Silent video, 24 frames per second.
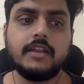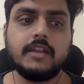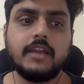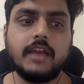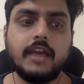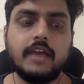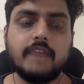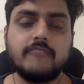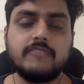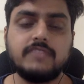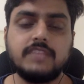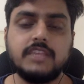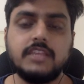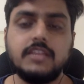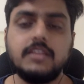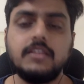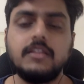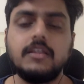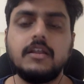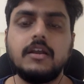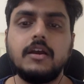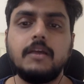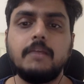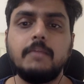I've
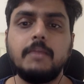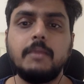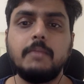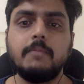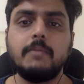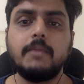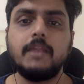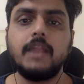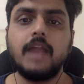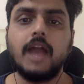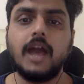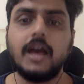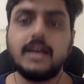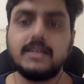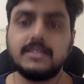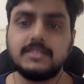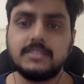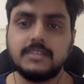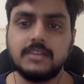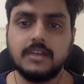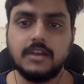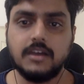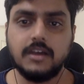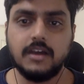seen people
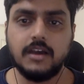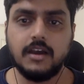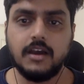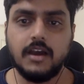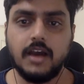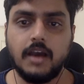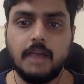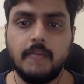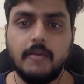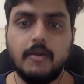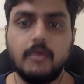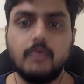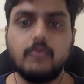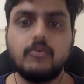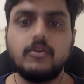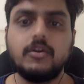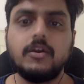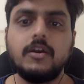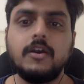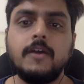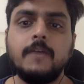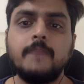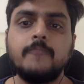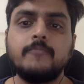ask about